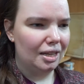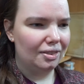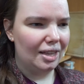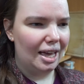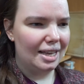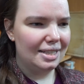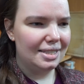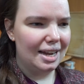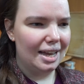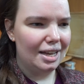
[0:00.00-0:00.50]

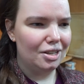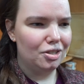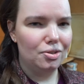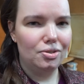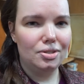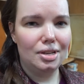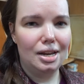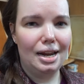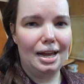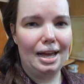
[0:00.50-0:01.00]
Last night and
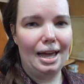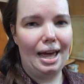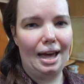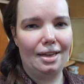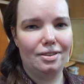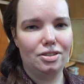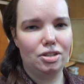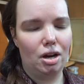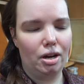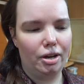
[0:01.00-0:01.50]
Tuesday night I
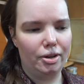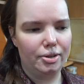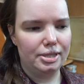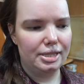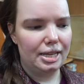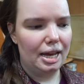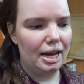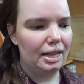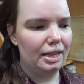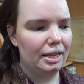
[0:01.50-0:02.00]
had taco
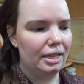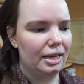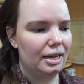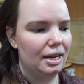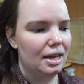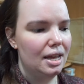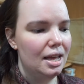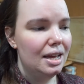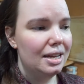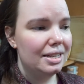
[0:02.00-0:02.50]
salad.